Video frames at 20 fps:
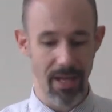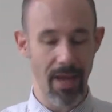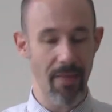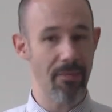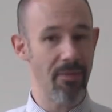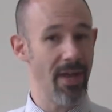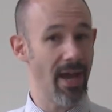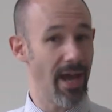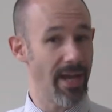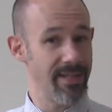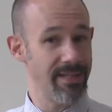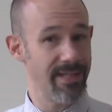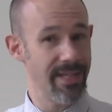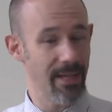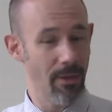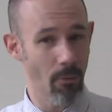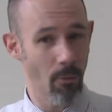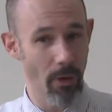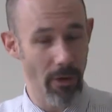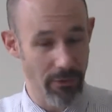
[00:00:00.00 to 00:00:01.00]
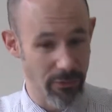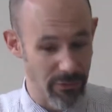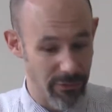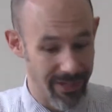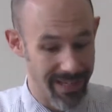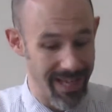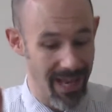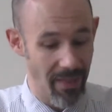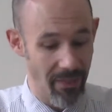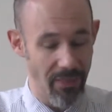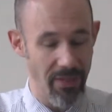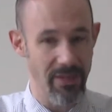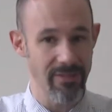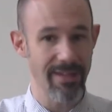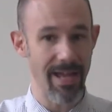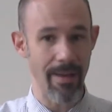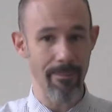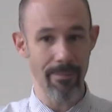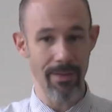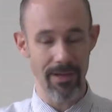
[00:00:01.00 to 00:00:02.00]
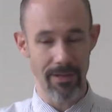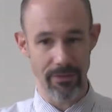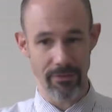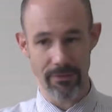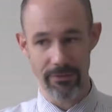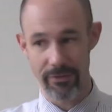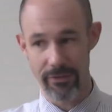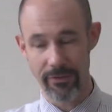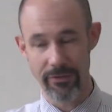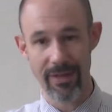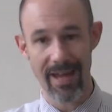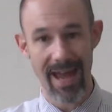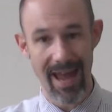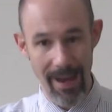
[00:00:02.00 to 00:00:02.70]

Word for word: And the idea was to get these ambulances